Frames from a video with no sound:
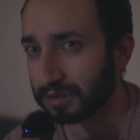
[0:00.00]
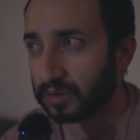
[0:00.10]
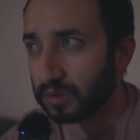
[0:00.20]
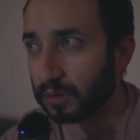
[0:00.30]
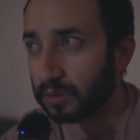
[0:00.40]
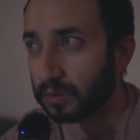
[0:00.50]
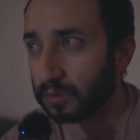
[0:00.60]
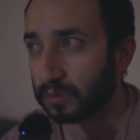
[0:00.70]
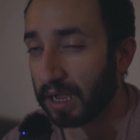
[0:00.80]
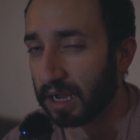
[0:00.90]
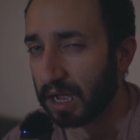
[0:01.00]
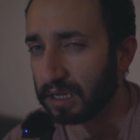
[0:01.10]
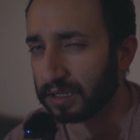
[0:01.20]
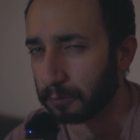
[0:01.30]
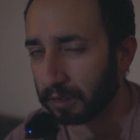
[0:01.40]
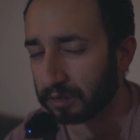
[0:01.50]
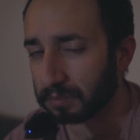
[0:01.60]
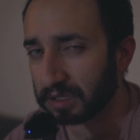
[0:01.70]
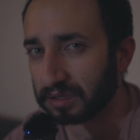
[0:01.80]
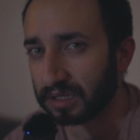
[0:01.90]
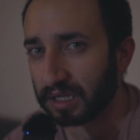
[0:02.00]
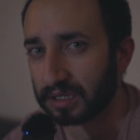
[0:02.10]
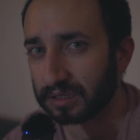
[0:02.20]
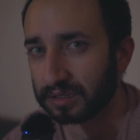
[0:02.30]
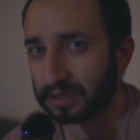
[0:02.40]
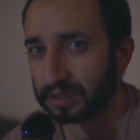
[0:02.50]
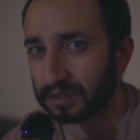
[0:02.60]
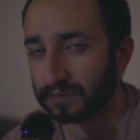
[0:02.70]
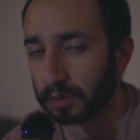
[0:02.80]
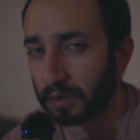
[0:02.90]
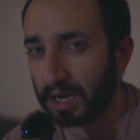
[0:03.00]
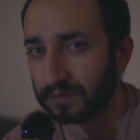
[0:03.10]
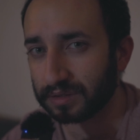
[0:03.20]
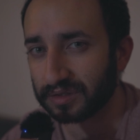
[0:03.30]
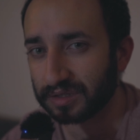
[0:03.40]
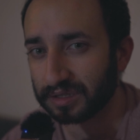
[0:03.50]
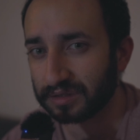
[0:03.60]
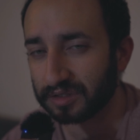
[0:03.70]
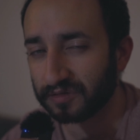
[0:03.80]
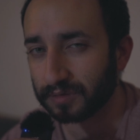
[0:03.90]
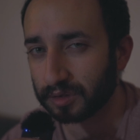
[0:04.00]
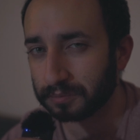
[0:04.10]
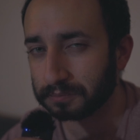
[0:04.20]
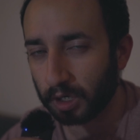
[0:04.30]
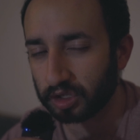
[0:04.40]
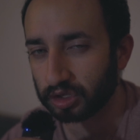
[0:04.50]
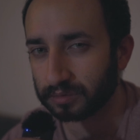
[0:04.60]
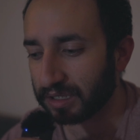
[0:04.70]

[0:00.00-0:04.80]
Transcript: So I highly recommend that if you haven't seen this film, watch it.